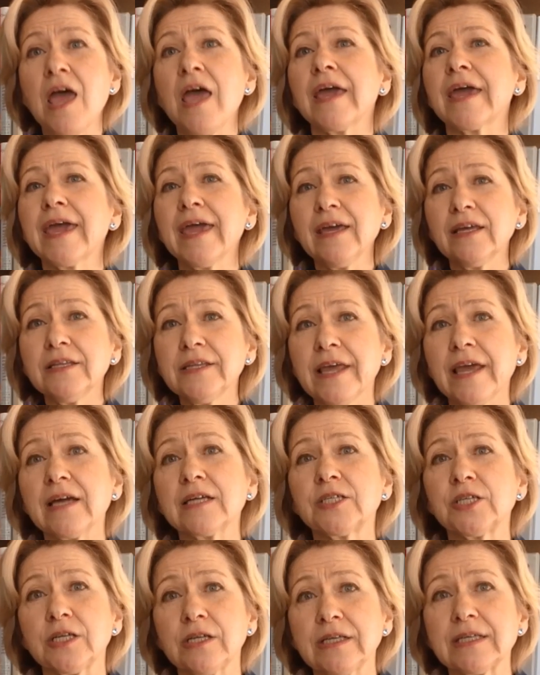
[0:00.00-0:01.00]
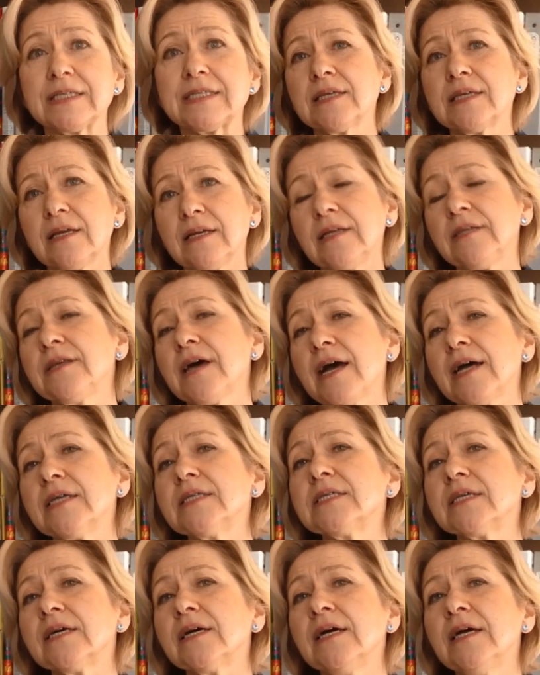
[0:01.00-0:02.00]
Hand actually
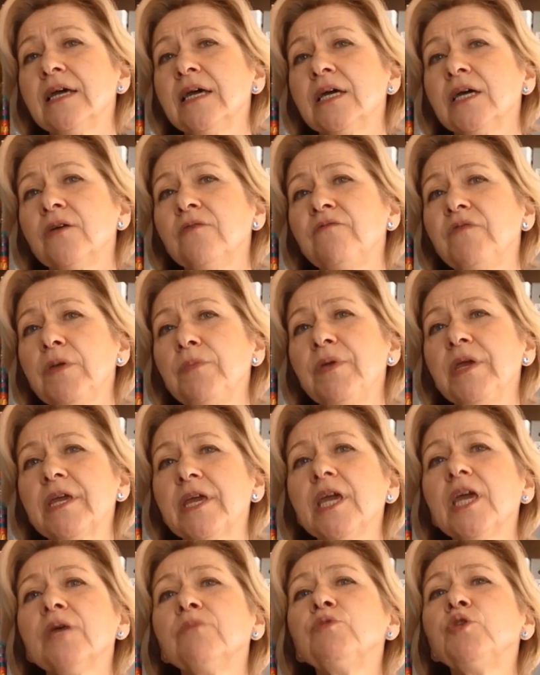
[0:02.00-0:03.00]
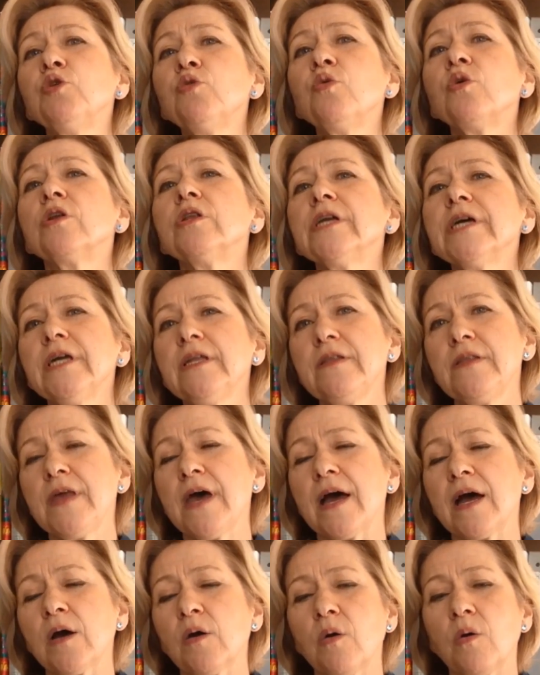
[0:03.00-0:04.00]
sanitizer. We became too clean
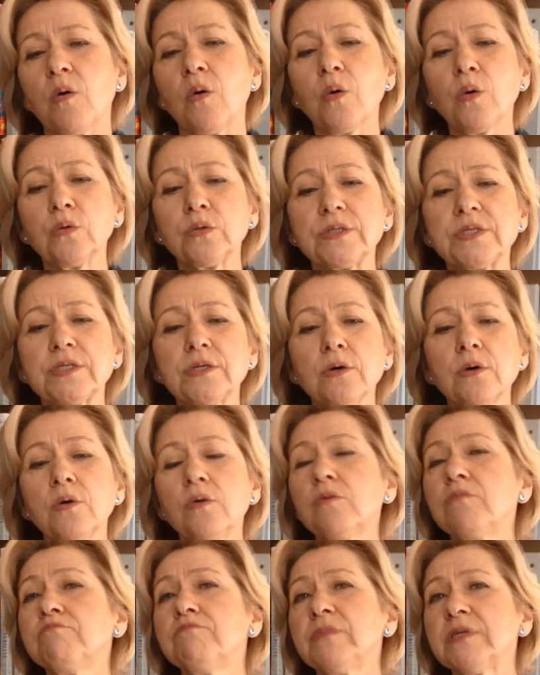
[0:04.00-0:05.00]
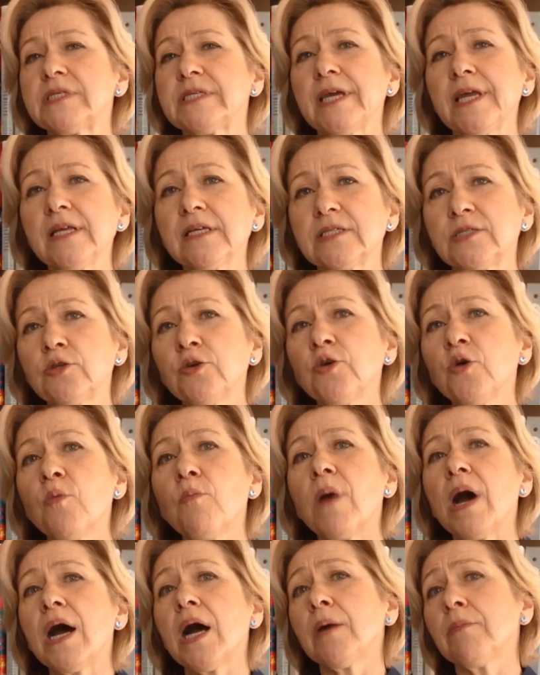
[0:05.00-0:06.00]
now. Also, thanks to your
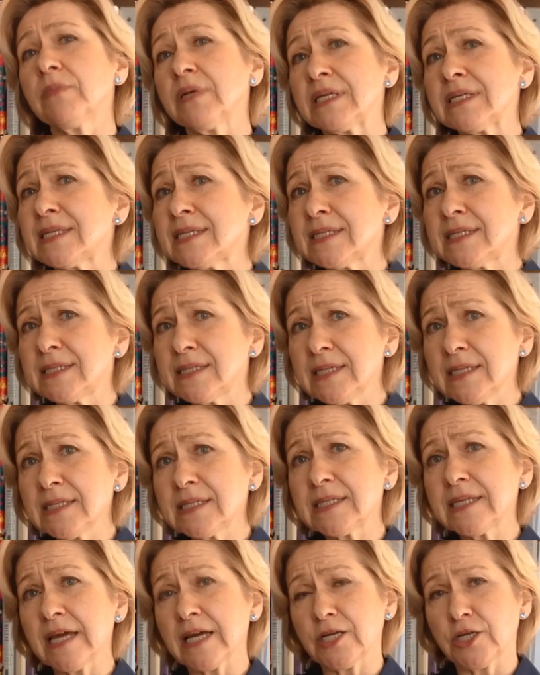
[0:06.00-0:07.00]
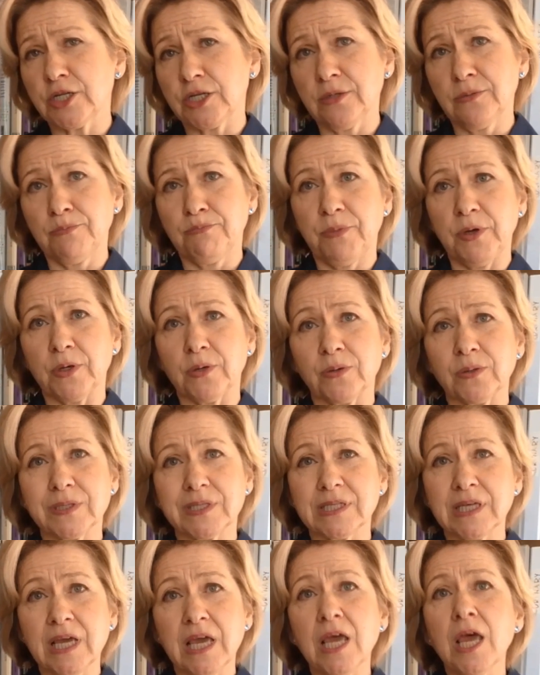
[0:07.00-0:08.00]
mom, C-section
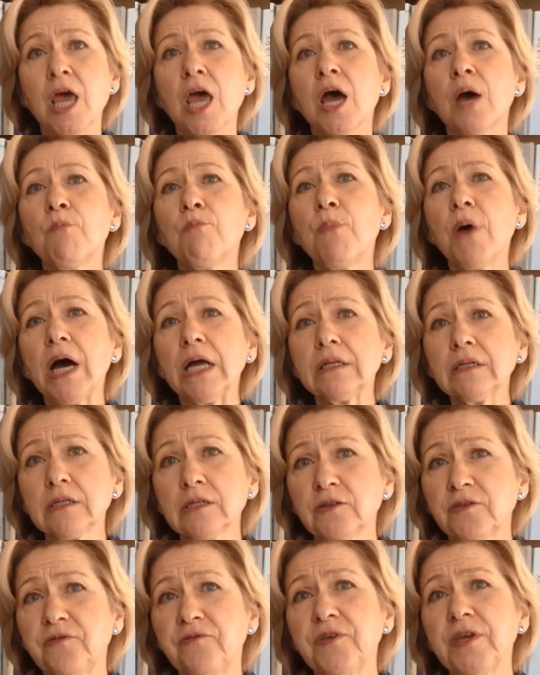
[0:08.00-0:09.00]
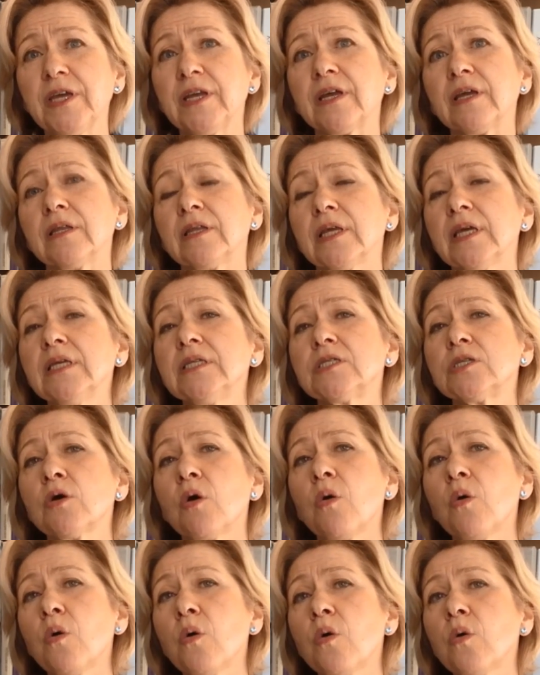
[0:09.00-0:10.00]
birth. Bottle feeding, it's
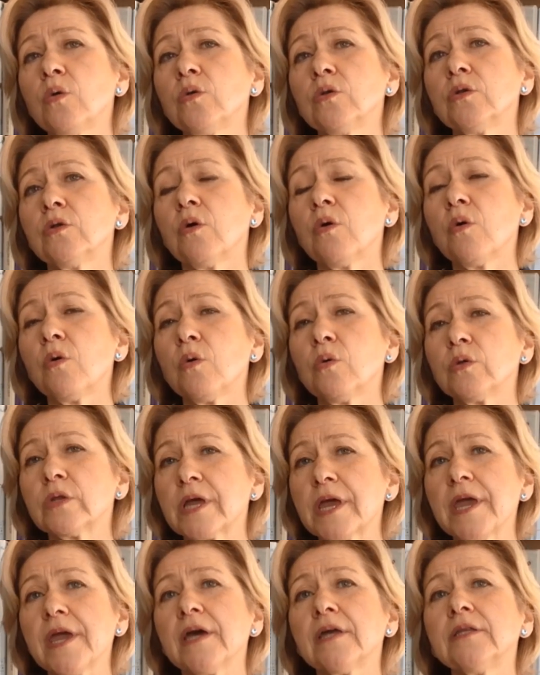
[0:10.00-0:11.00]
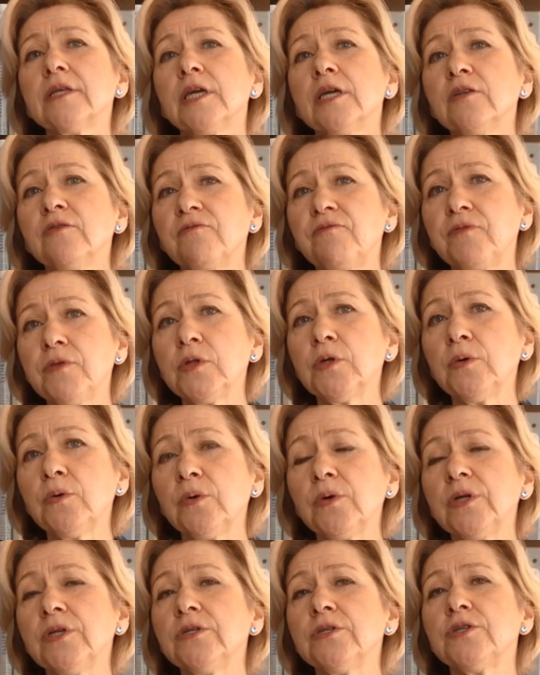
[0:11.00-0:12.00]
all can
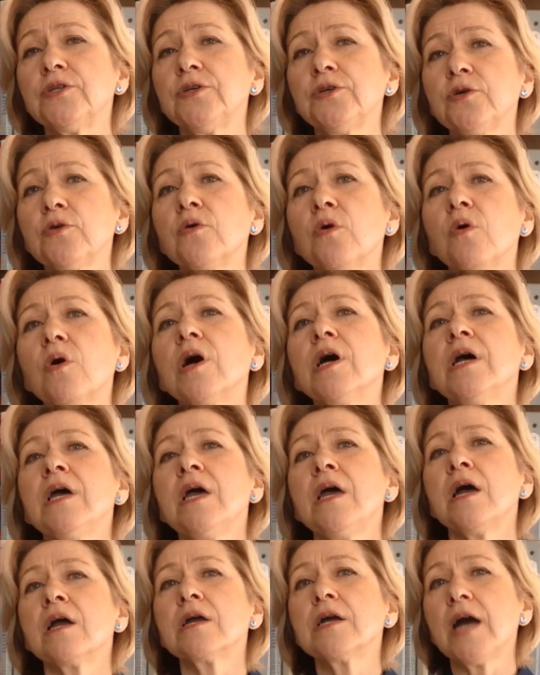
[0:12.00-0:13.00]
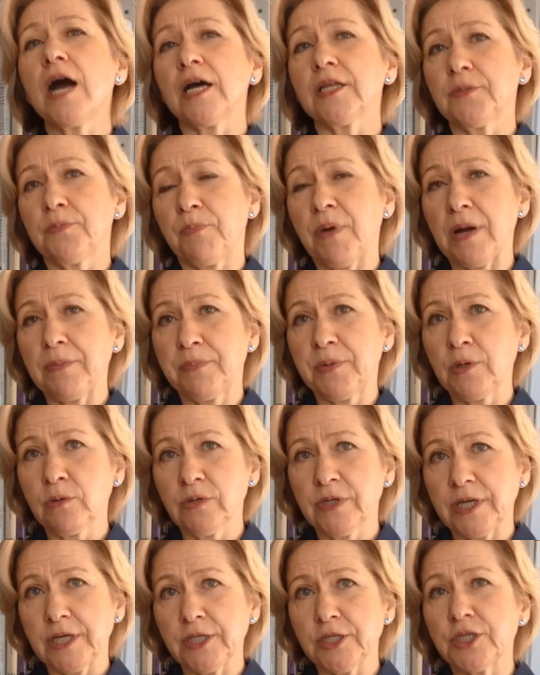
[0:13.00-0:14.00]
influence your gut
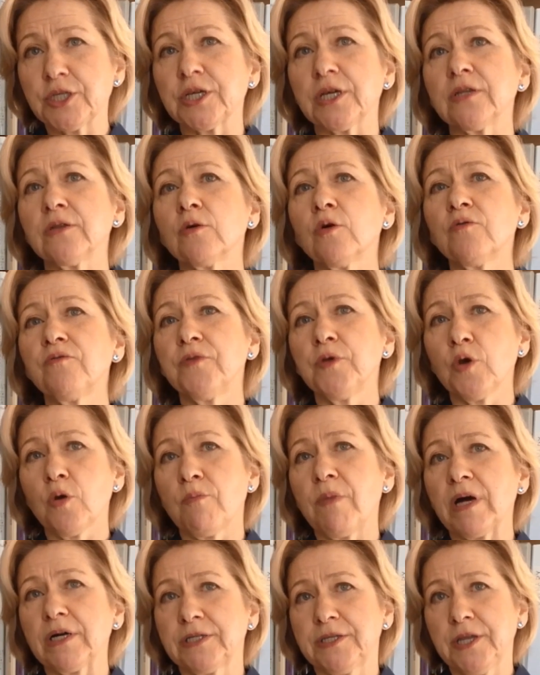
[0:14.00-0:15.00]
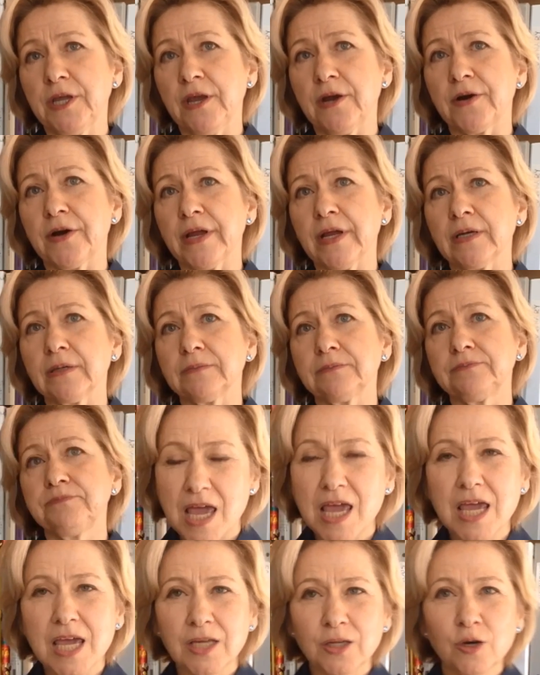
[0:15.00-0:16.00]
population of your bacteria.
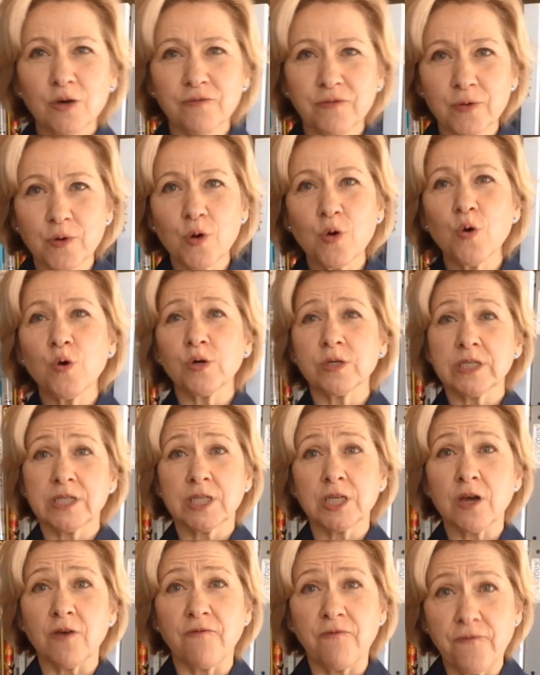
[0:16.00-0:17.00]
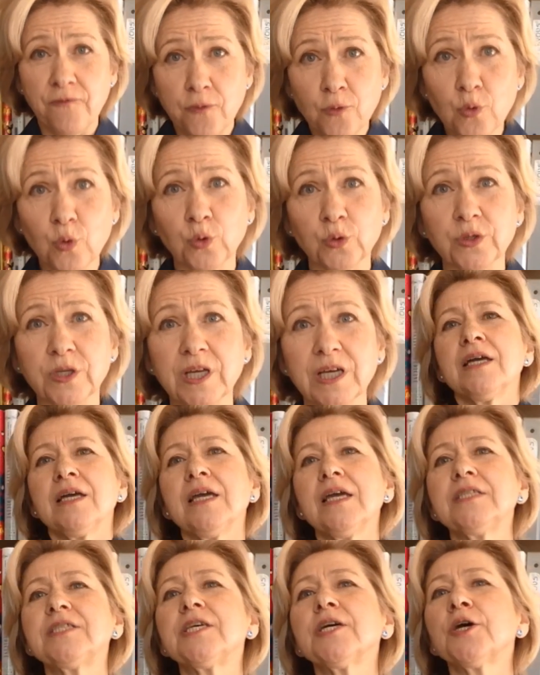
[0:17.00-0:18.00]
And of course, food.
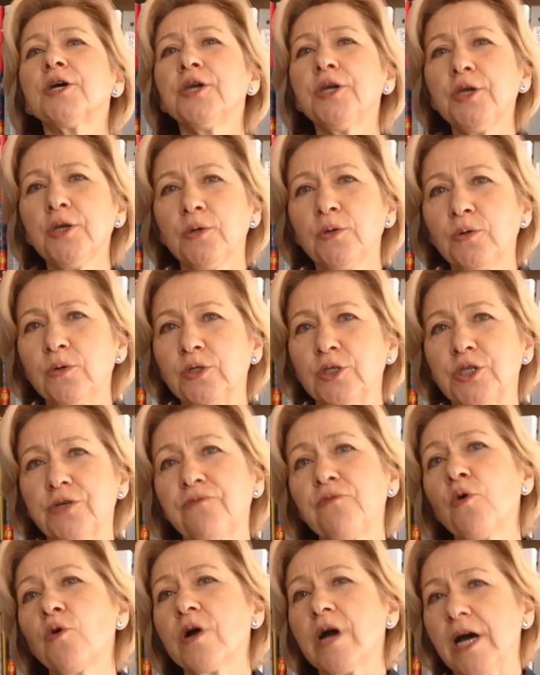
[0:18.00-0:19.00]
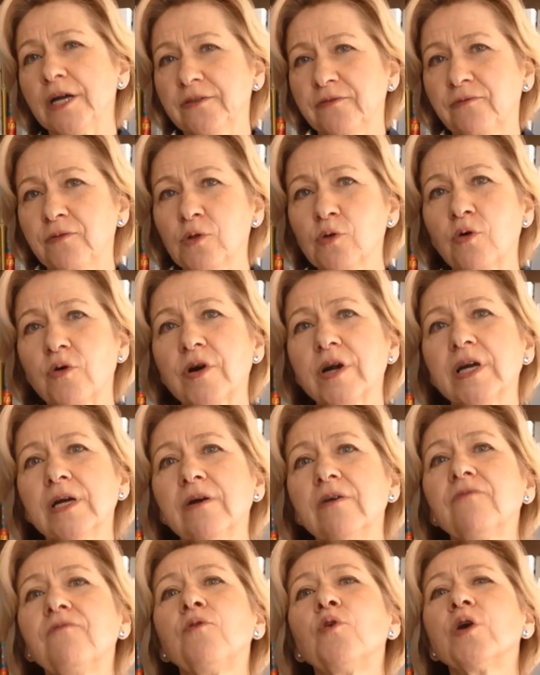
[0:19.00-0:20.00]
It's a huge for gut
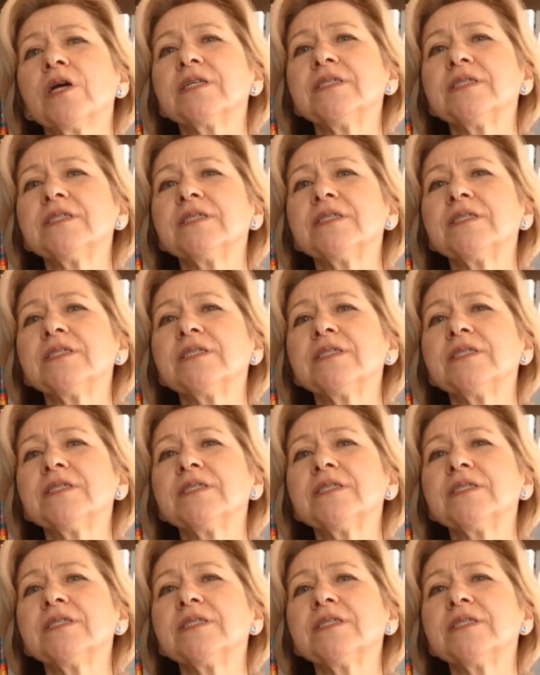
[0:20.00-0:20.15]
flora. For